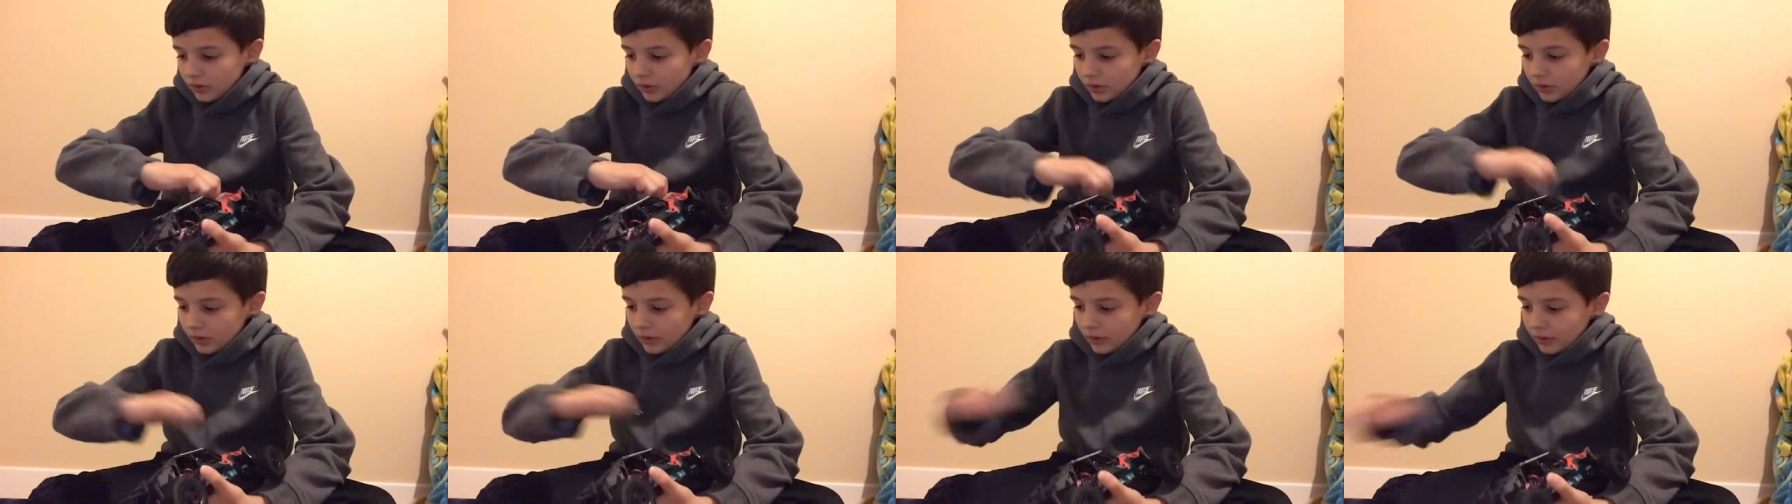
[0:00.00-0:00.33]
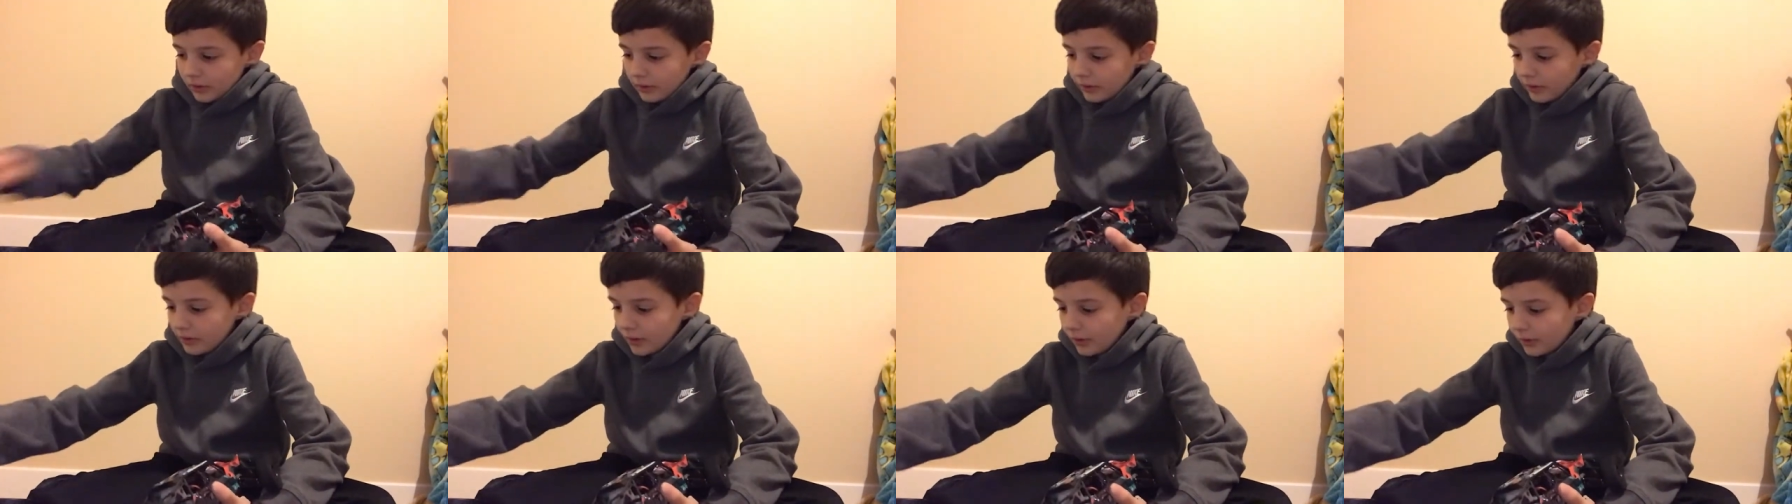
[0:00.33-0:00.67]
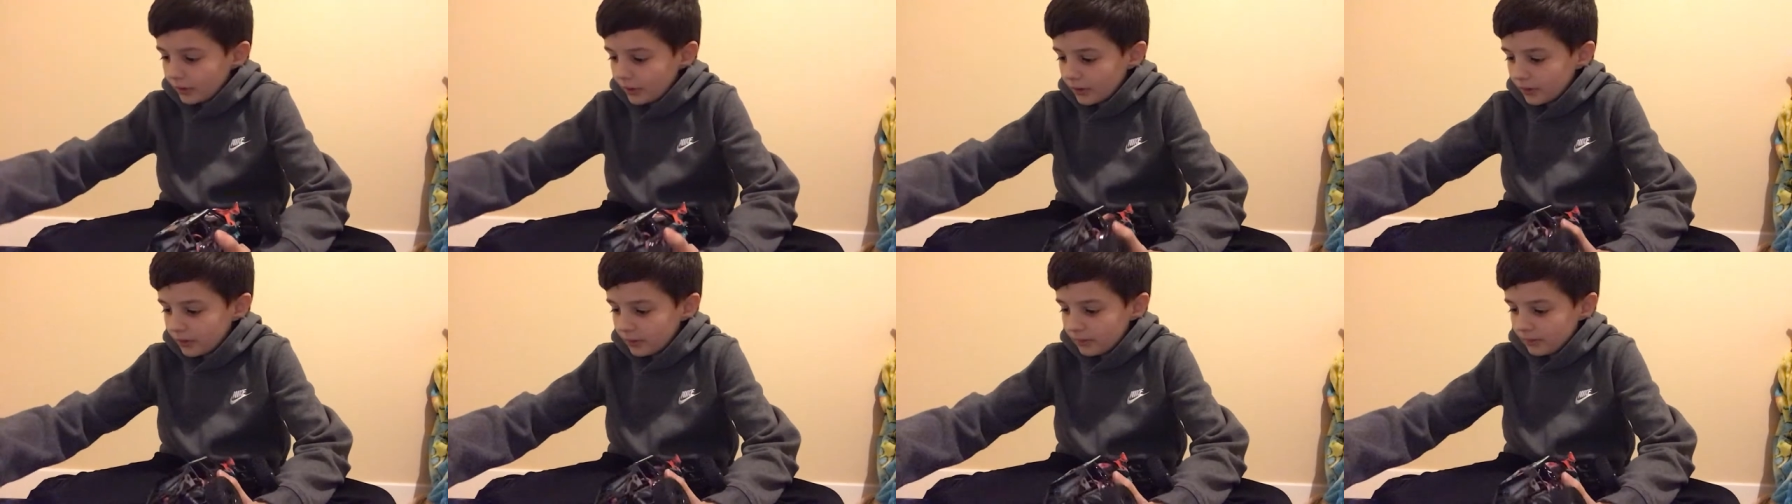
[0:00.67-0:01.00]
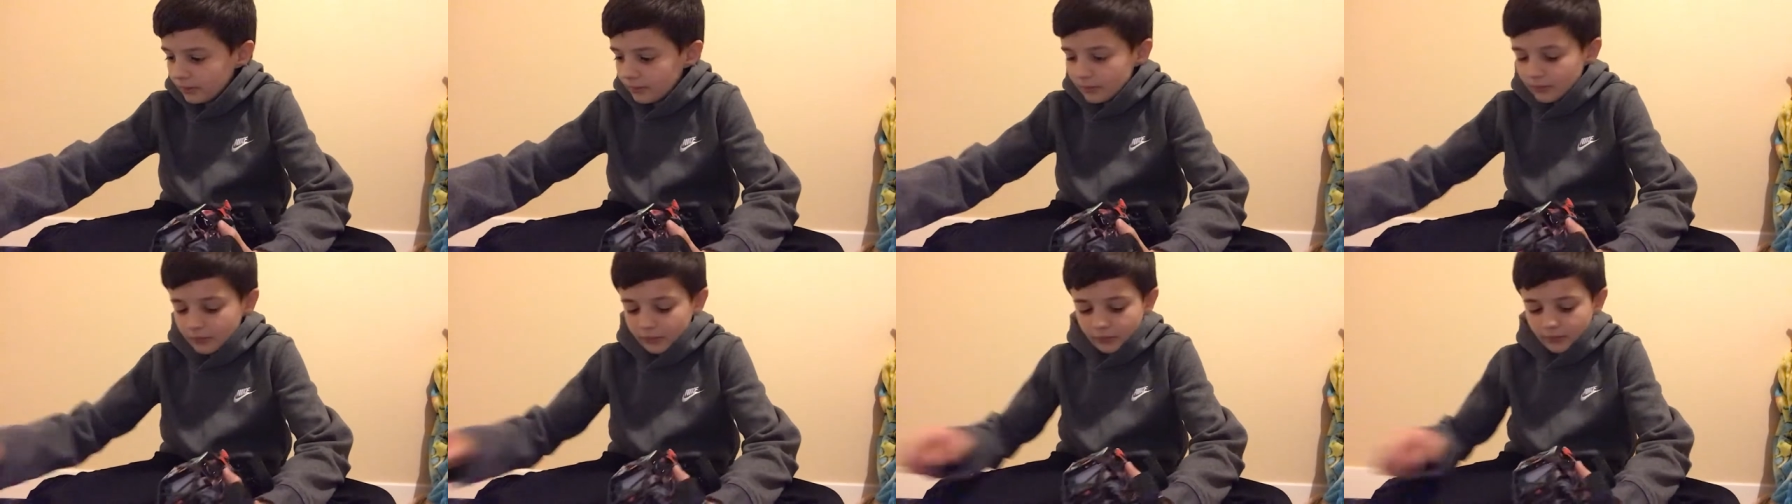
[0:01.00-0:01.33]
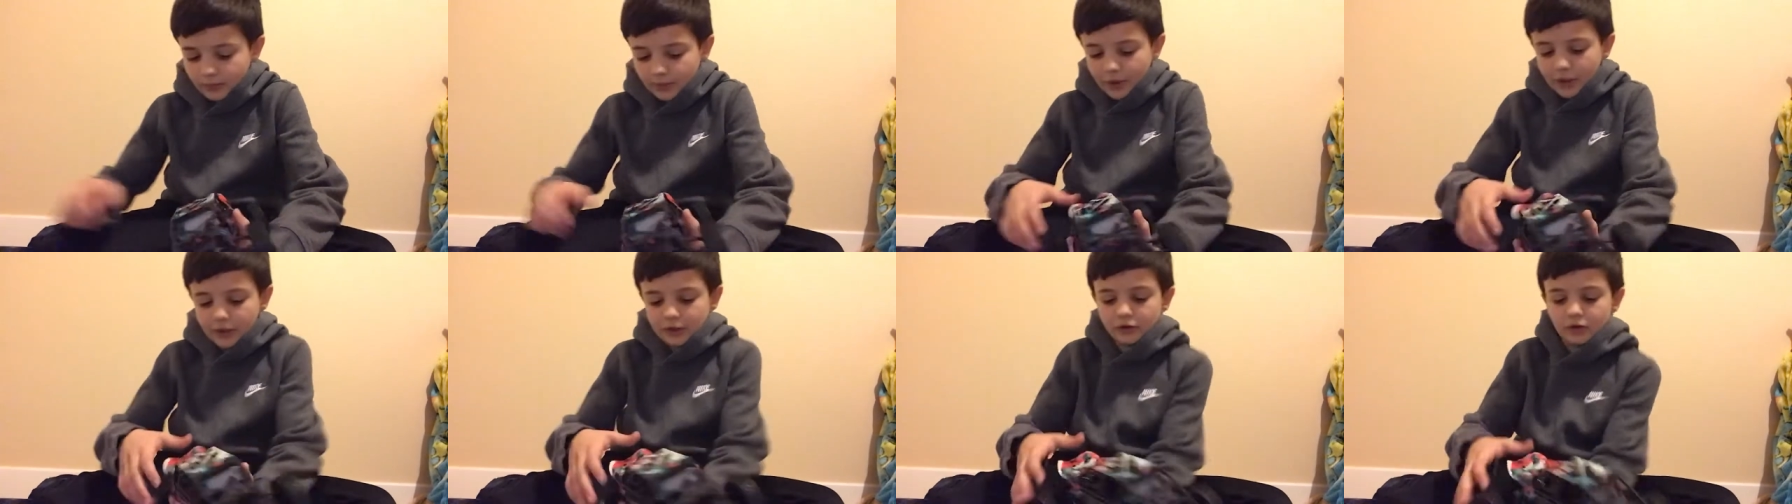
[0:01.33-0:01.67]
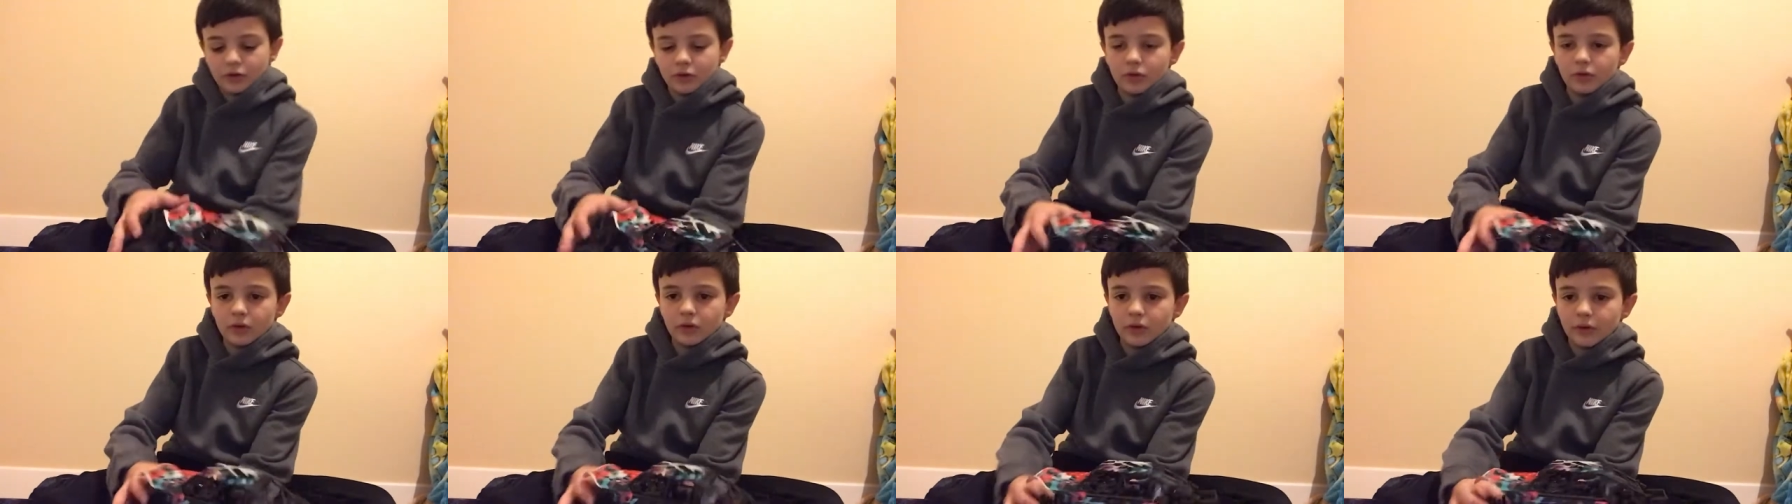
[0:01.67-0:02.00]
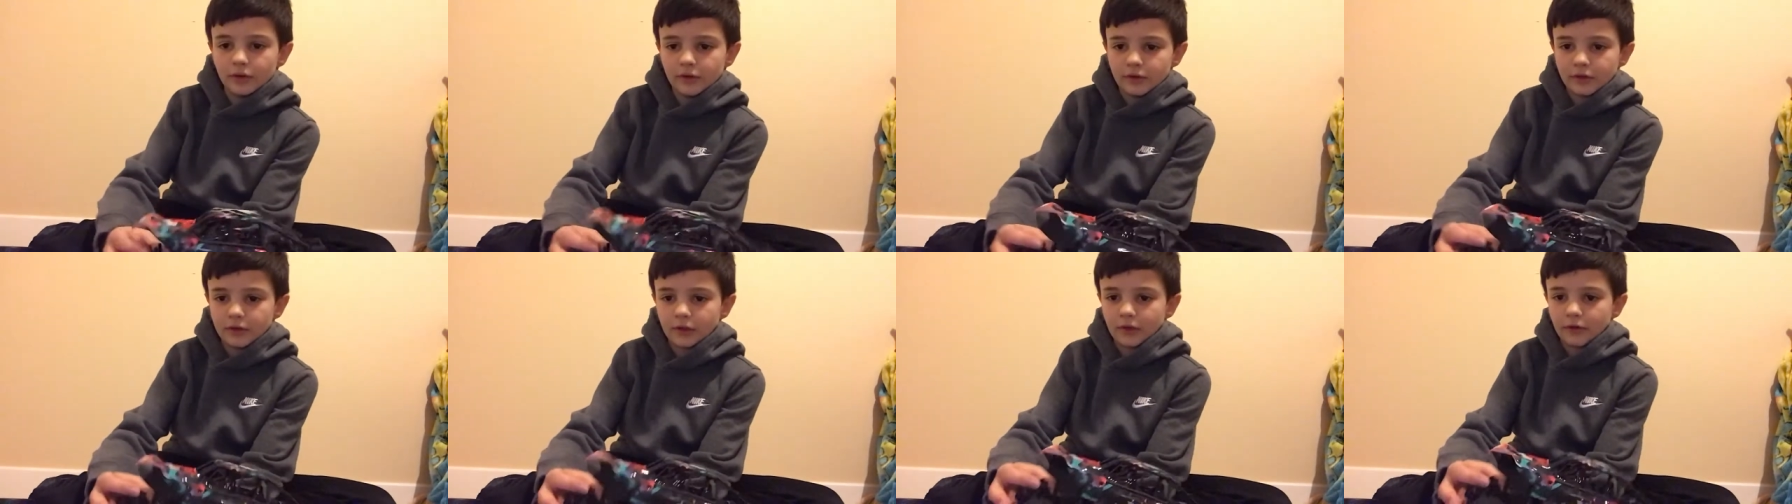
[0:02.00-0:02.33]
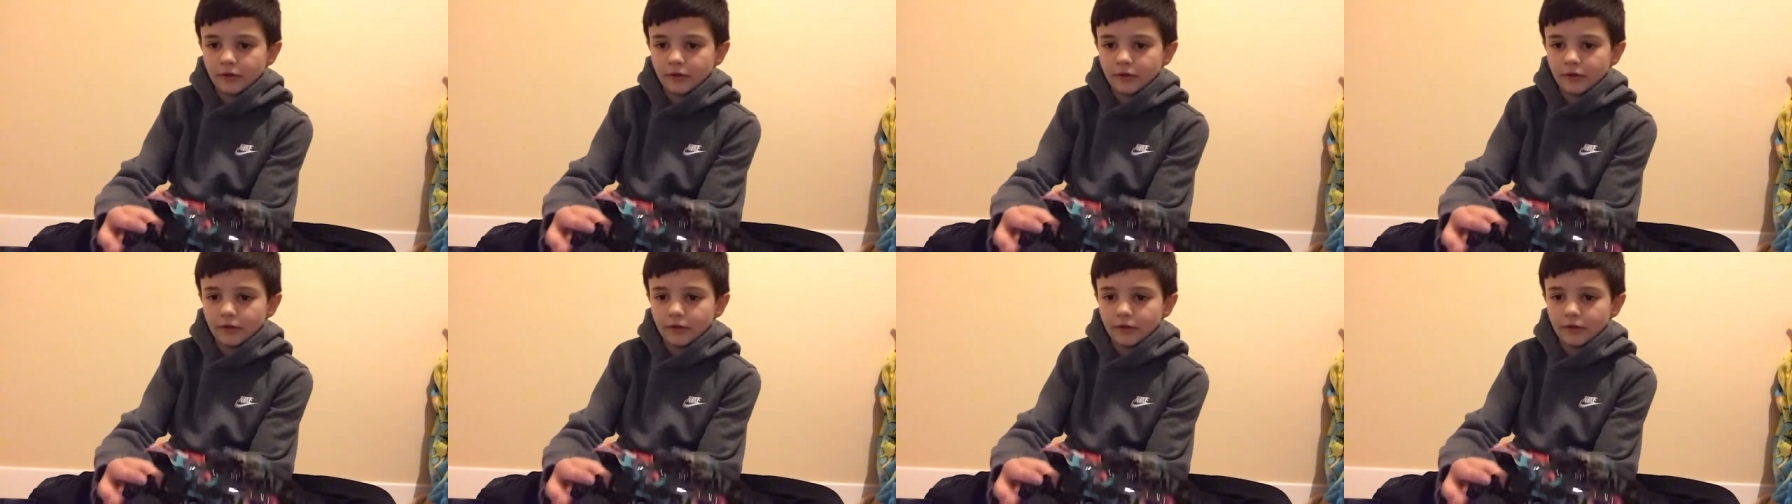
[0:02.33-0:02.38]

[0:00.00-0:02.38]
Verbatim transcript: It's held on by two instead